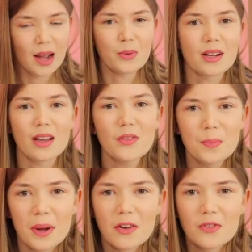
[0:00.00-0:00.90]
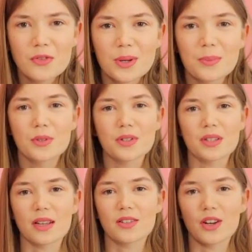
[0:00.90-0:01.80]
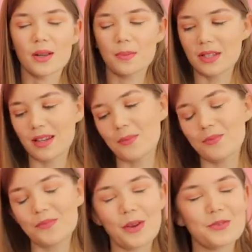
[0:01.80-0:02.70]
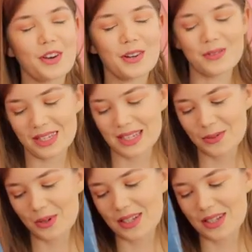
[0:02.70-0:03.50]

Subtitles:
I would love a pair of green boots actually, but I'm fine with these